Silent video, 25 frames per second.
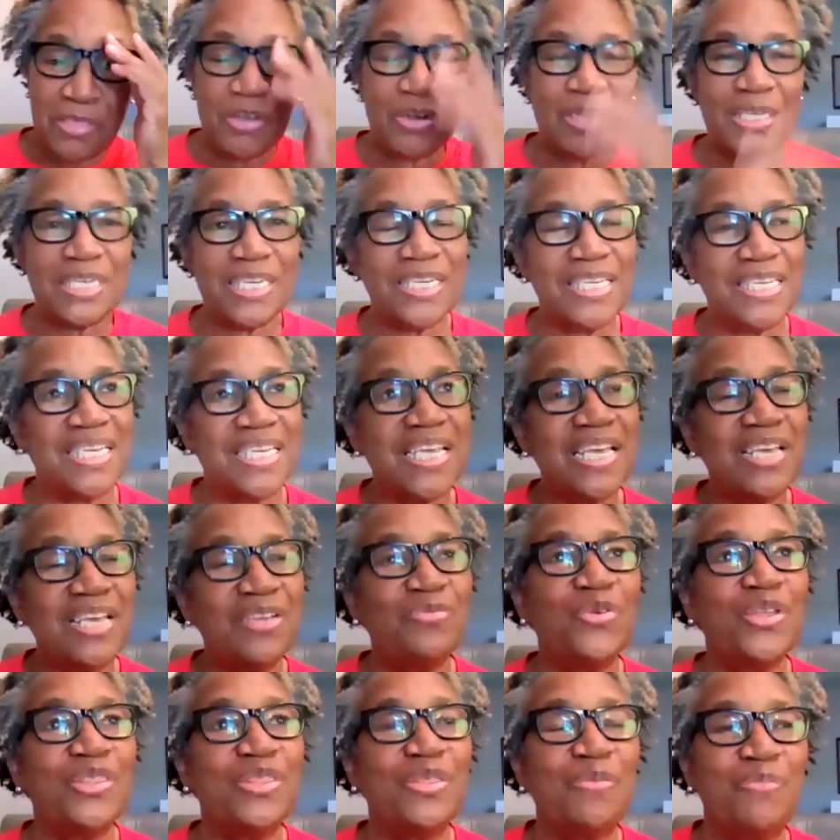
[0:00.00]
and there's a
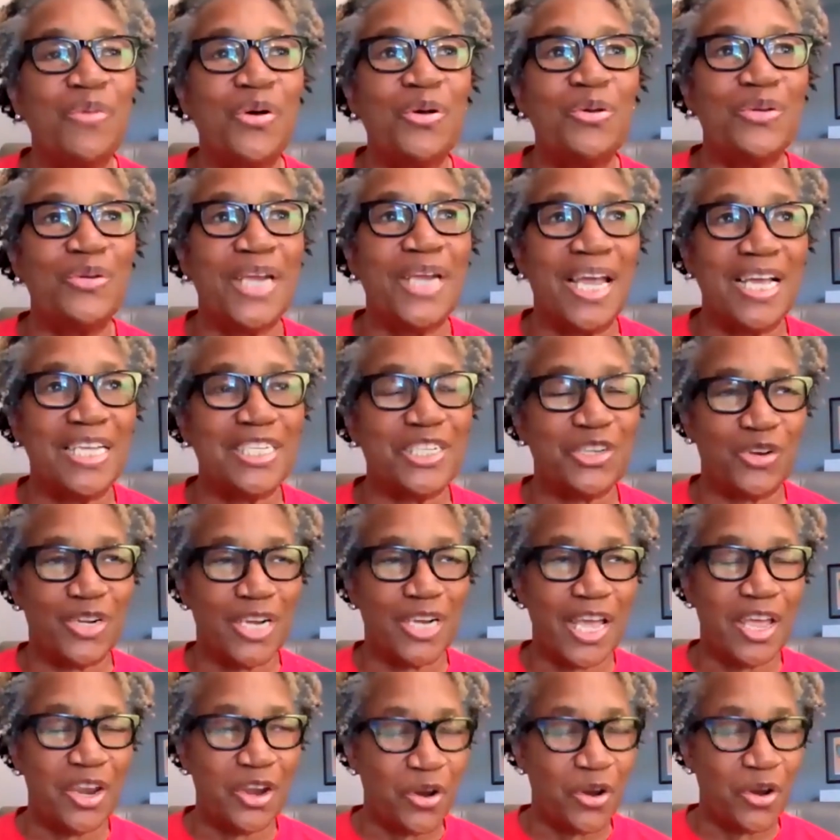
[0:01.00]
scene with the pole dancer
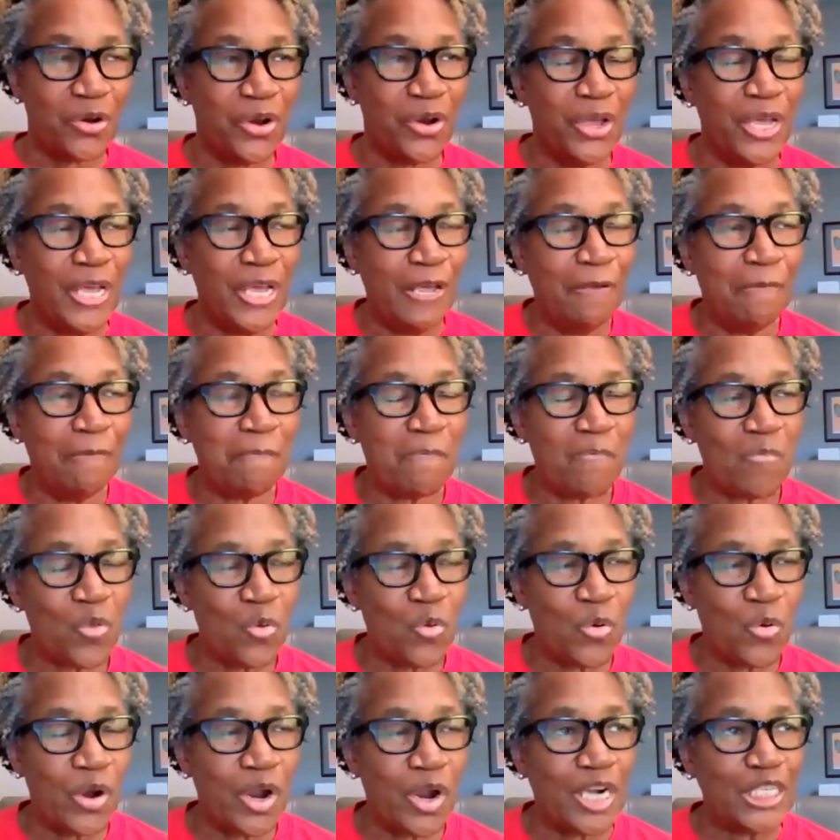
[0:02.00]
later
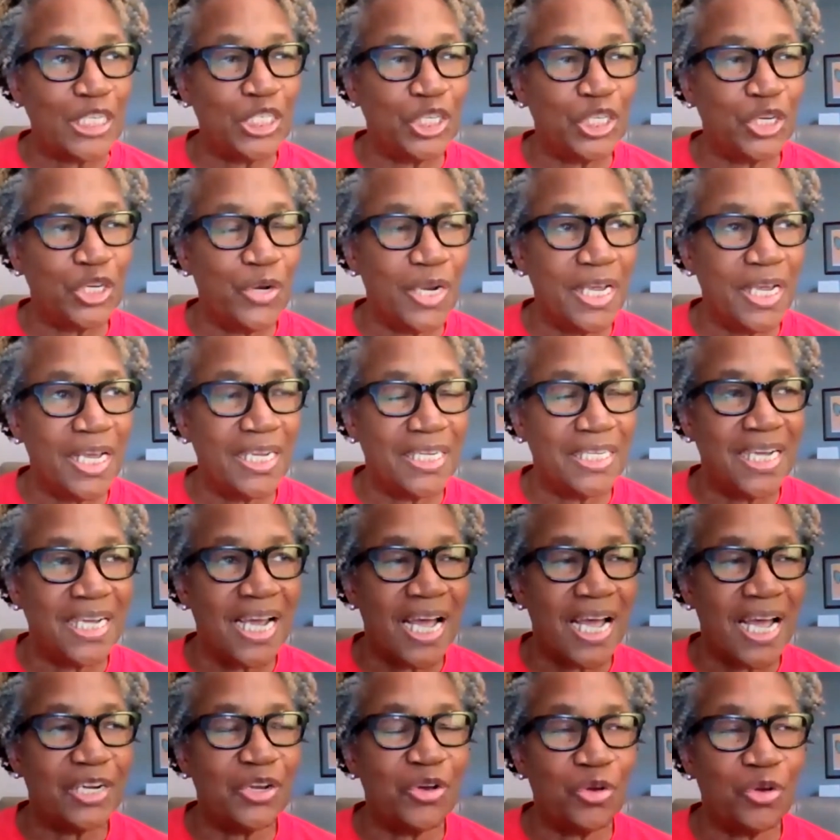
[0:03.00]
where Judy and
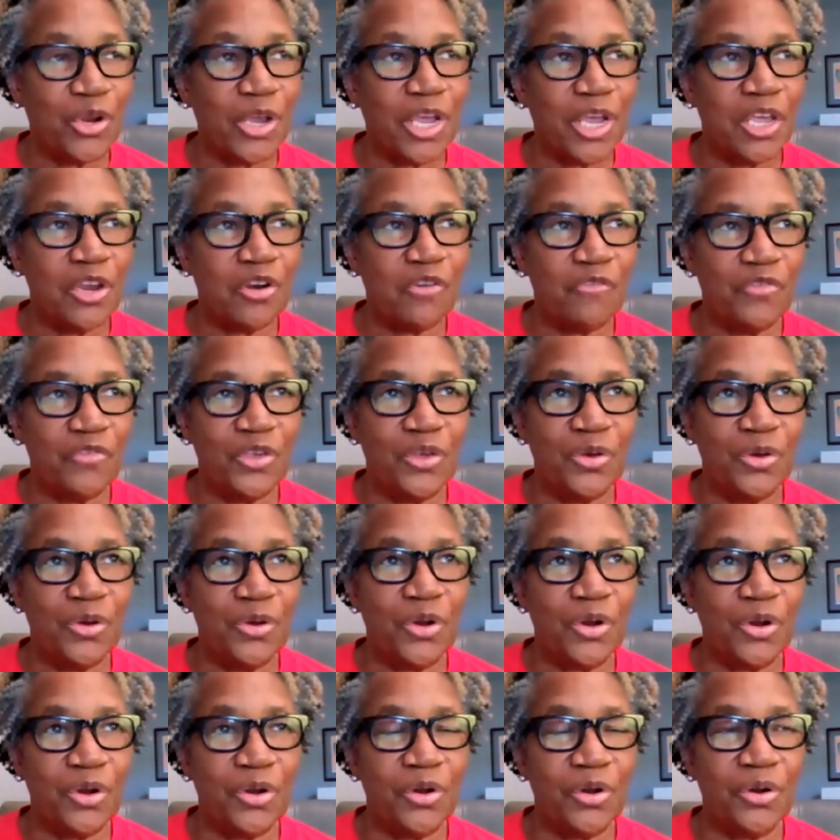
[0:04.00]
Don go to
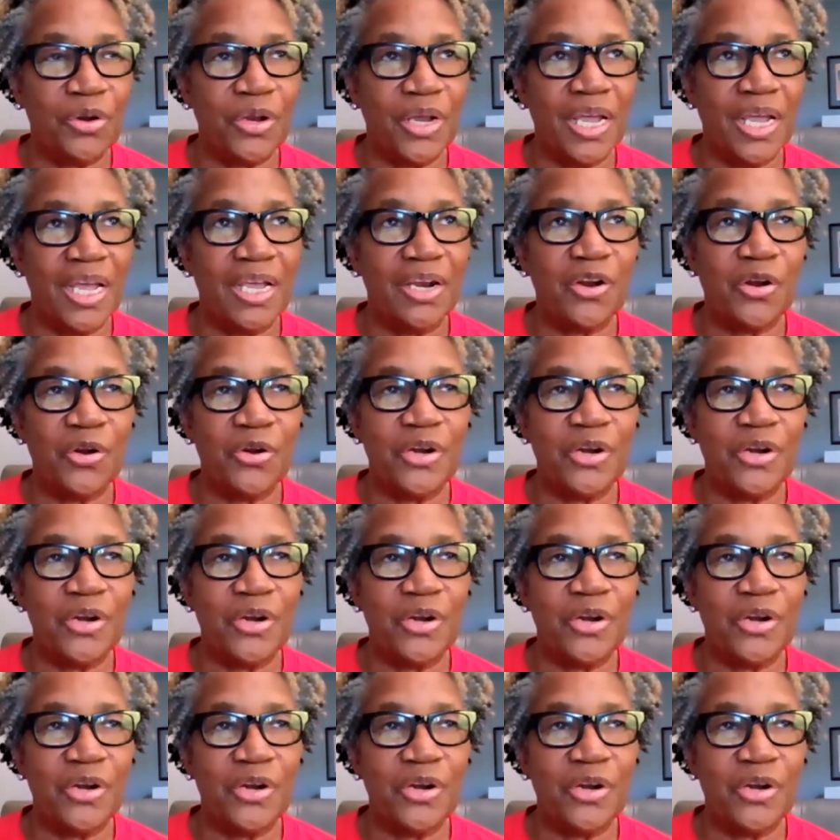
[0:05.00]
interview her, and